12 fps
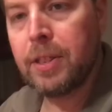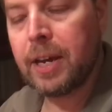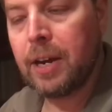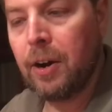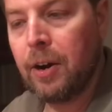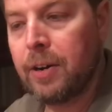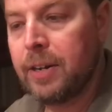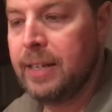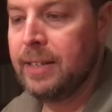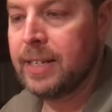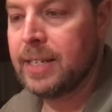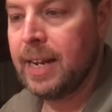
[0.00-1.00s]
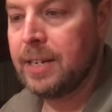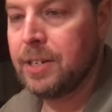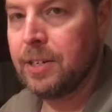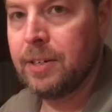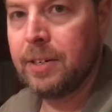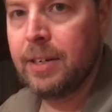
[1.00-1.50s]
the card in the
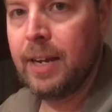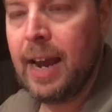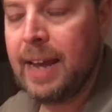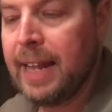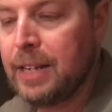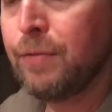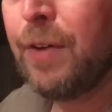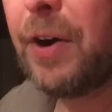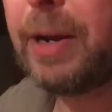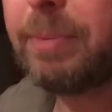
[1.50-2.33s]
center. And that's very